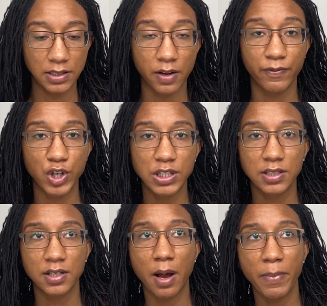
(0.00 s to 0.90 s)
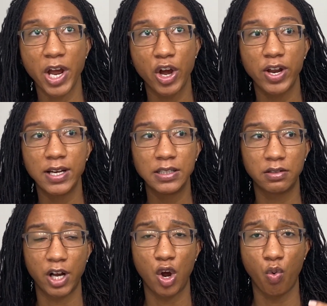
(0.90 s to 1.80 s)
If there's some areas
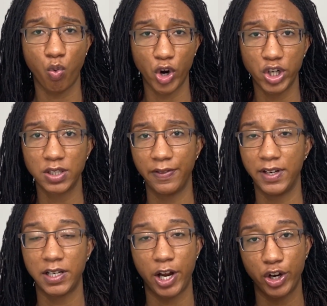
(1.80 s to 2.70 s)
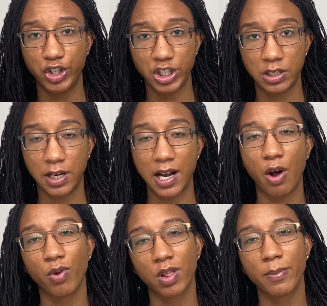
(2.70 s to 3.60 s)
that are worse and the hair is just sticking
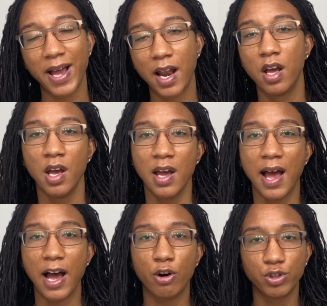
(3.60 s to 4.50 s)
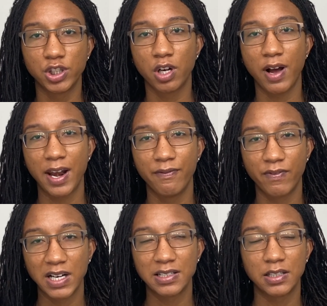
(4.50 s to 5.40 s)
out really bad, I'll just go ahead and
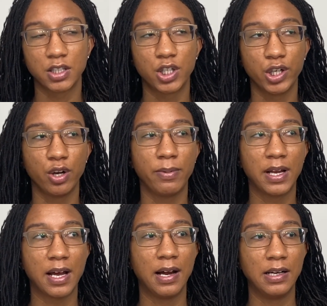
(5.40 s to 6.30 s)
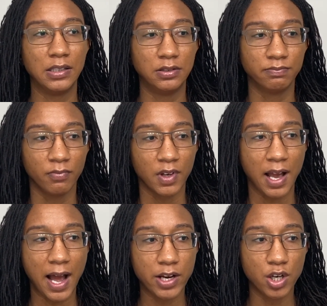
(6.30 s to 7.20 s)
fix it too, because
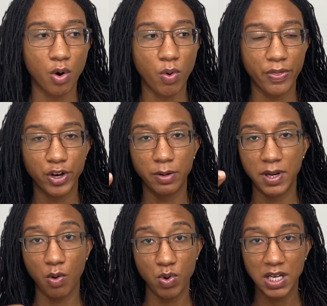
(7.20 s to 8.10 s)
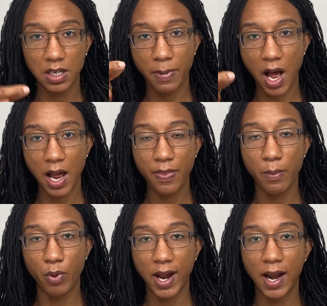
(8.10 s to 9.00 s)
I don't want there to be a weak spot in the
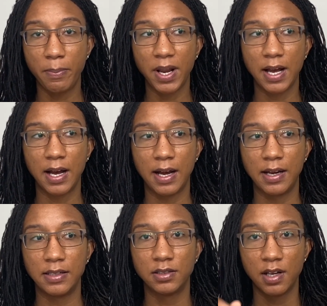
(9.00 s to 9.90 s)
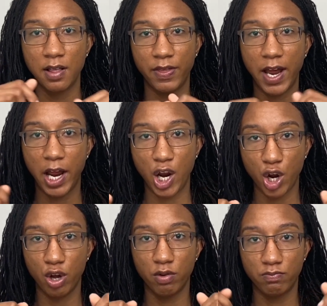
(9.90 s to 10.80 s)
braid, because the
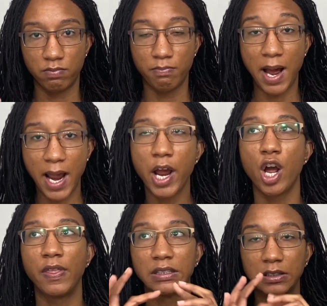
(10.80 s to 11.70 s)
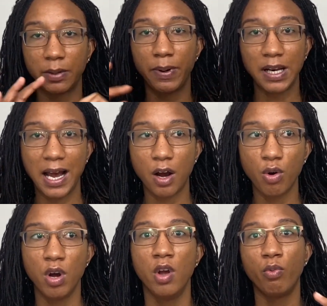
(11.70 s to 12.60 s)
hair, my hair that's slipping
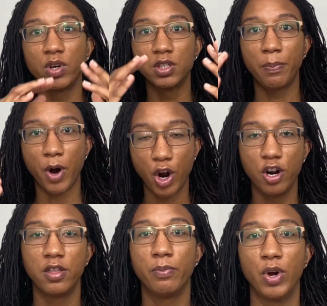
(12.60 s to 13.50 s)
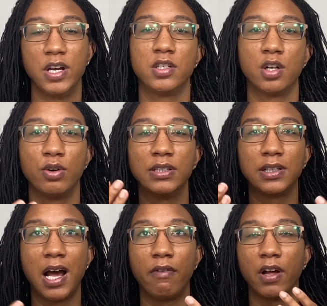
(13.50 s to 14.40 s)
out was part of the braid. So it's
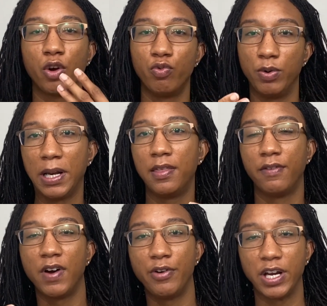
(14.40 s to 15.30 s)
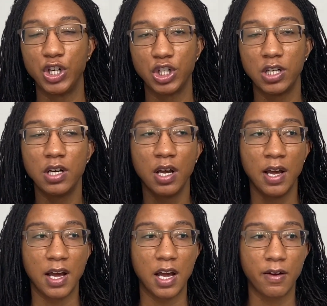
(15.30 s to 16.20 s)
kind of like ruining the foundation
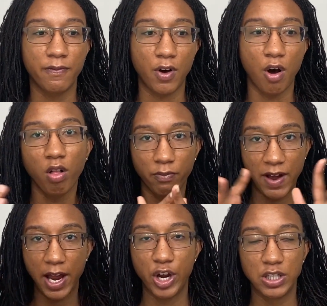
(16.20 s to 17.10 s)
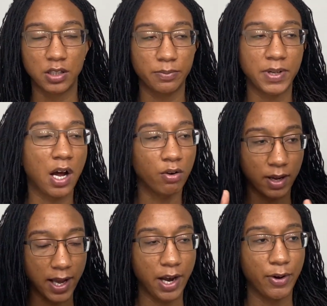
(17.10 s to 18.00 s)
if all of that hair slipped out.
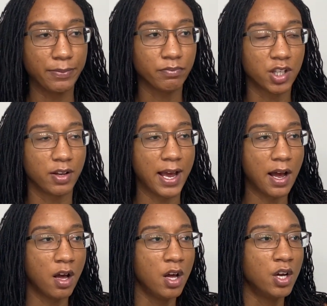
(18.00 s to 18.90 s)
Anyway, so yeah.